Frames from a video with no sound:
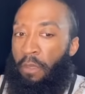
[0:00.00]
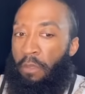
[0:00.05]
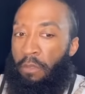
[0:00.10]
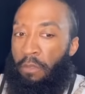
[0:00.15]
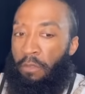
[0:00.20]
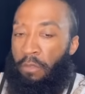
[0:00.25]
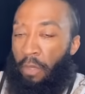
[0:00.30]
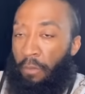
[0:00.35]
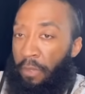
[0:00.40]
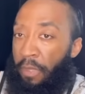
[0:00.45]

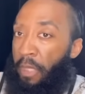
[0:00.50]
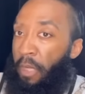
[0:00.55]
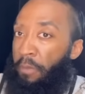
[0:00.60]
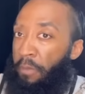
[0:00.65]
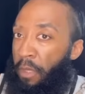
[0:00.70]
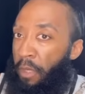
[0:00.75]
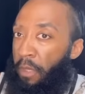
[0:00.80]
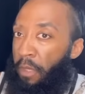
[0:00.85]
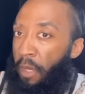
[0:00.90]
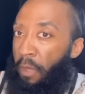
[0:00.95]
So I'm going to keep
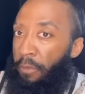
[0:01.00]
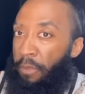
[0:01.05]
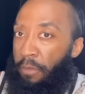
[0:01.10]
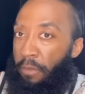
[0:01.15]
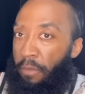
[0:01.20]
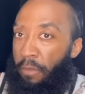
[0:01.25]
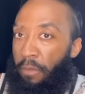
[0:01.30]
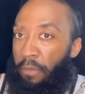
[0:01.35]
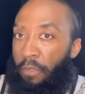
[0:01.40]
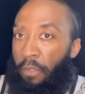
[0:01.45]
that
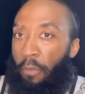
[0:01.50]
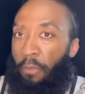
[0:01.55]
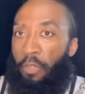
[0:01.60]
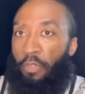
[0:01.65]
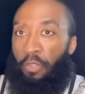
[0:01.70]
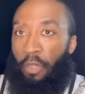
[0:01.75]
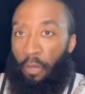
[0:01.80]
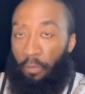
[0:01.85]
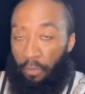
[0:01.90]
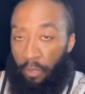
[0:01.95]
coming. So I'm
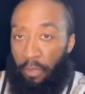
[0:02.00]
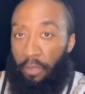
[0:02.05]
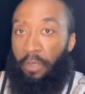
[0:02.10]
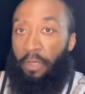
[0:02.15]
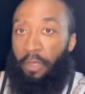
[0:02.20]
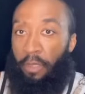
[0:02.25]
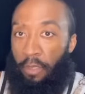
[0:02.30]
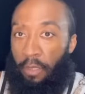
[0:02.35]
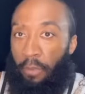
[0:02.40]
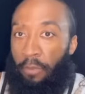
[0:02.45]
going to drop one
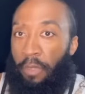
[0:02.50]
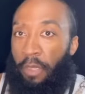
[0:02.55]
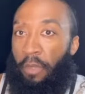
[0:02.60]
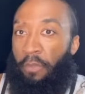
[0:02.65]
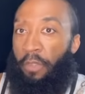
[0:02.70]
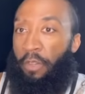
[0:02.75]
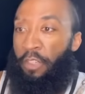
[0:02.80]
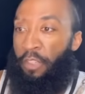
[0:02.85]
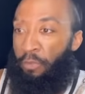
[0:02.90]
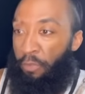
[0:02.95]
today. I'm going to
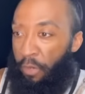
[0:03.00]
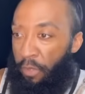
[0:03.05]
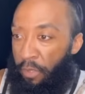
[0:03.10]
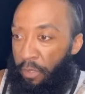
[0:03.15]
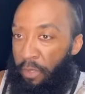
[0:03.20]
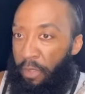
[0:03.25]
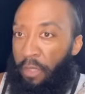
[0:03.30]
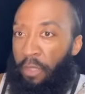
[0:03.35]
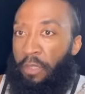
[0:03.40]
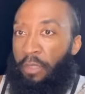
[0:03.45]
give you this prayer
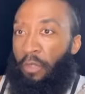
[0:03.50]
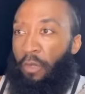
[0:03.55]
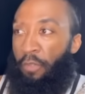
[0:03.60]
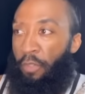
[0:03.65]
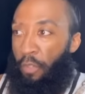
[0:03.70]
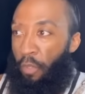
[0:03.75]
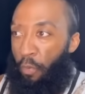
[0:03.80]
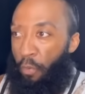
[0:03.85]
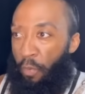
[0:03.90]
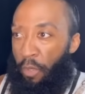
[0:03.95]
today. So if
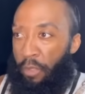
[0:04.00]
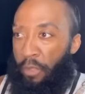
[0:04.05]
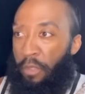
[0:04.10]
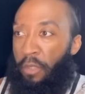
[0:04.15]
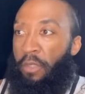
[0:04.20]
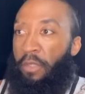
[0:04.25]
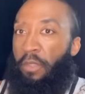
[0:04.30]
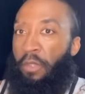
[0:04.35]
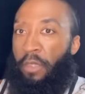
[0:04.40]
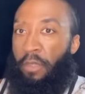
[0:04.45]
you don't want
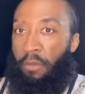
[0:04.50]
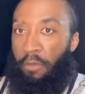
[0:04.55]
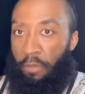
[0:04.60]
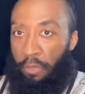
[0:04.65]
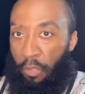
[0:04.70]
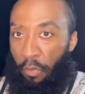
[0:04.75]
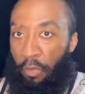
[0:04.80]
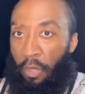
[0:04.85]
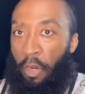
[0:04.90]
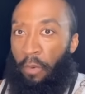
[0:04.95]
this, you can
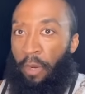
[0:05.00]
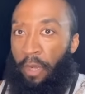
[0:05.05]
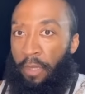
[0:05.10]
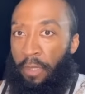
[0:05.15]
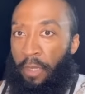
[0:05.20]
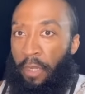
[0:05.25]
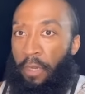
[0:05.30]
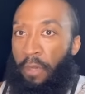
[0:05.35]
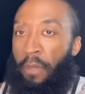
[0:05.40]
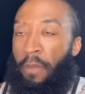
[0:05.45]
tune out right
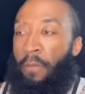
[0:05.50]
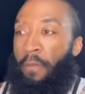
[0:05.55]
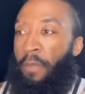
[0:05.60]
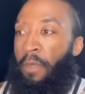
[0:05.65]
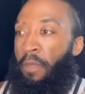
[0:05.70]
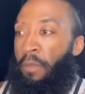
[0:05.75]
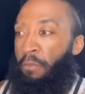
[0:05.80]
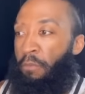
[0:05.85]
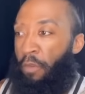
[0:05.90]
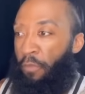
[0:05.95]
now.
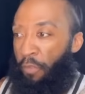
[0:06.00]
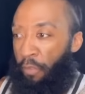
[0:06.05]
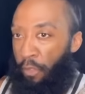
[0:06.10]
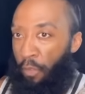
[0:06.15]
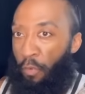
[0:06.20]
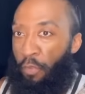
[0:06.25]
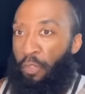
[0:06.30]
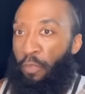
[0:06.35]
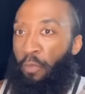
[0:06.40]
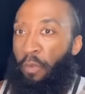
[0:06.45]
But for
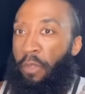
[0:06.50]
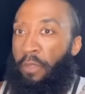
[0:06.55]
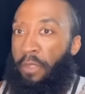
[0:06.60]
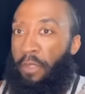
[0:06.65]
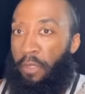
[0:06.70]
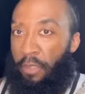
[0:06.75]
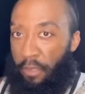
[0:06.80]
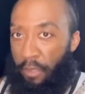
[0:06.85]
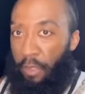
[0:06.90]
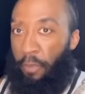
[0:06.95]
those who want
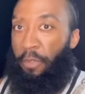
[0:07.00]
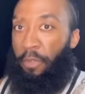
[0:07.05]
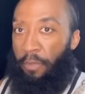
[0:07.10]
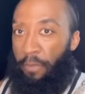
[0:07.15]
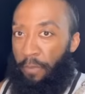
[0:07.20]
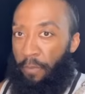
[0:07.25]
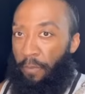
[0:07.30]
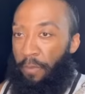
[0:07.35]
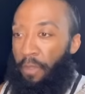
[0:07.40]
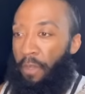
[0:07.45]
this, come
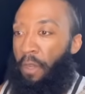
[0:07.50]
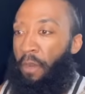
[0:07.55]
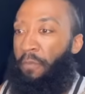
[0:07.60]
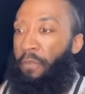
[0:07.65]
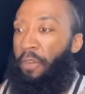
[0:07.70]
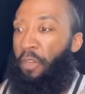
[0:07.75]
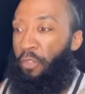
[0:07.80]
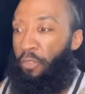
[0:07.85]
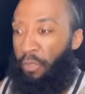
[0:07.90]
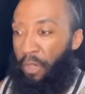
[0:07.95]
here. I'm
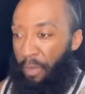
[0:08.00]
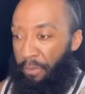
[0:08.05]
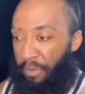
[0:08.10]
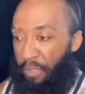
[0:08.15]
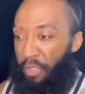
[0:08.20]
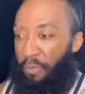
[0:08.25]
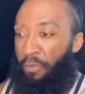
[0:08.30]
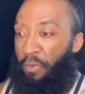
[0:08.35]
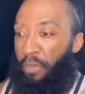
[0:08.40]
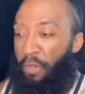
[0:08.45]
going to drop
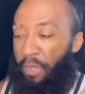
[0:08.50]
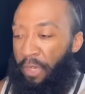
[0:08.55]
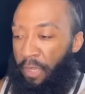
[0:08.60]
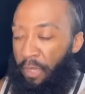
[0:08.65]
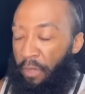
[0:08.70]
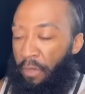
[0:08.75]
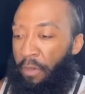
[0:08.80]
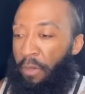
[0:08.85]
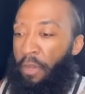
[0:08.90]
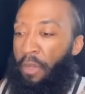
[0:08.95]
this prayer
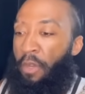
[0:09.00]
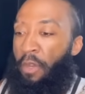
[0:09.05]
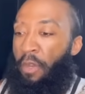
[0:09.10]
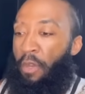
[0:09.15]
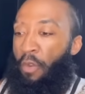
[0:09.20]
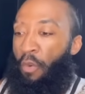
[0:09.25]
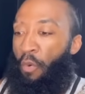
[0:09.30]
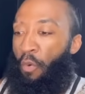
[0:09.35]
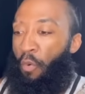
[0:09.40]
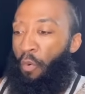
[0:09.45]
now
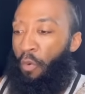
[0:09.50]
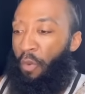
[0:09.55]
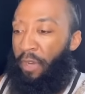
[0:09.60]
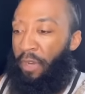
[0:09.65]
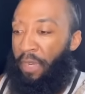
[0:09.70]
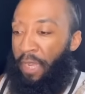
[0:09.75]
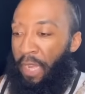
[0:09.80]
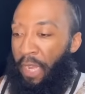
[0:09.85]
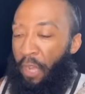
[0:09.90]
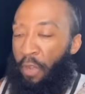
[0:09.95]

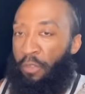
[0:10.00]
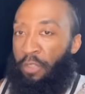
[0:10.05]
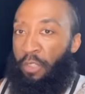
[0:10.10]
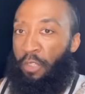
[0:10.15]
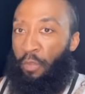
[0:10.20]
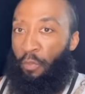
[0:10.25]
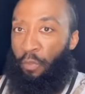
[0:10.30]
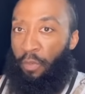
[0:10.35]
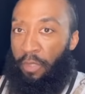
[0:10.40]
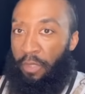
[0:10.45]
on how
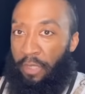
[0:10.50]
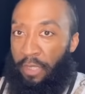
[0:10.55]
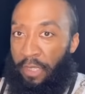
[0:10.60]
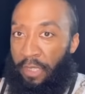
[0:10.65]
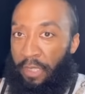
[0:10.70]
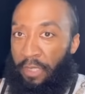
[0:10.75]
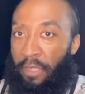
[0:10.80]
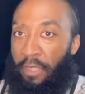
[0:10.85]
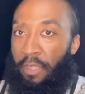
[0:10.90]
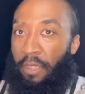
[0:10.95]
to
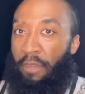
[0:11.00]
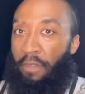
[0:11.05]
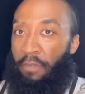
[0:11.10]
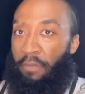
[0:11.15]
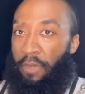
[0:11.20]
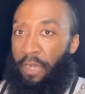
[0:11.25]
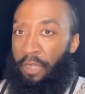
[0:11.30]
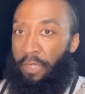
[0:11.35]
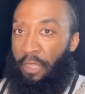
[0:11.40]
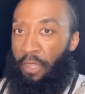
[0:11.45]
release
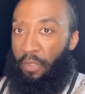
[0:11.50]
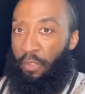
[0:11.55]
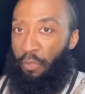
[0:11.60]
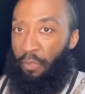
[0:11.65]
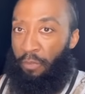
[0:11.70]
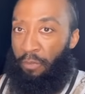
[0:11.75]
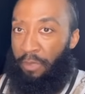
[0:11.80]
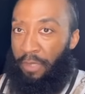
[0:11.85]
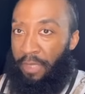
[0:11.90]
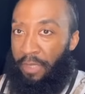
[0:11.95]

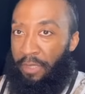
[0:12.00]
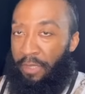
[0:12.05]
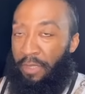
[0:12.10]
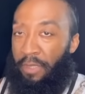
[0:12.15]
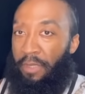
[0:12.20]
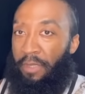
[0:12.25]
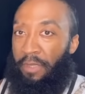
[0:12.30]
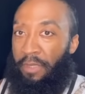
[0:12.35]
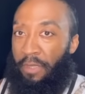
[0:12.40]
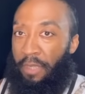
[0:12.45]
financial
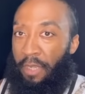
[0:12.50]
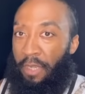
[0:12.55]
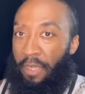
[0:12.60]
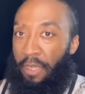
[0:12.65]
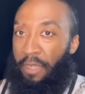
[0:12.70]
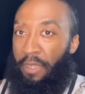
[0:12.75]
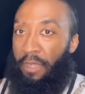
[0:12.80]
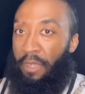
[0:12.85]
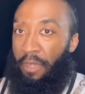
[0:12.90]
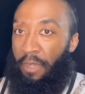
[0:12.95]
blessings
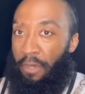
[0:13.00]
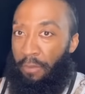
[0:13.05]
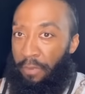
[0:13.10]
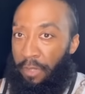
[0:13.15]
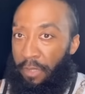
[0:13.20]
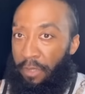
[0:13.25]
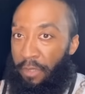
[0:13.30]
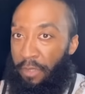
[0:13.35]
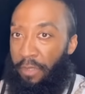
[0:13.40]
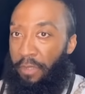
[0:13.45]
and
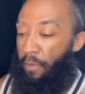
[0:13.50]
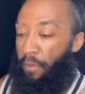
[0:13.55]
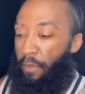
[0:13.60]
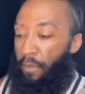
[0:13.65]
abundance.